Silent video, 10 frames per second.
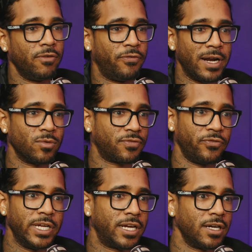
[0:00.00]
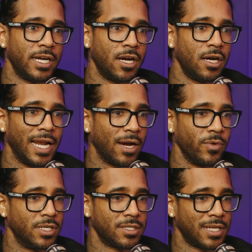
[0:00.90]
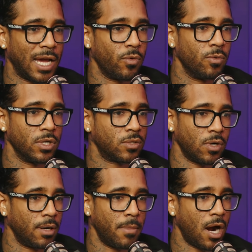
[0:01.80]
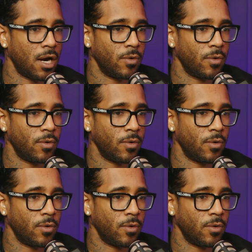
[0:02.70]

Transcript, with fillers: friend was freakier than her. Like we just like we went to a bar so,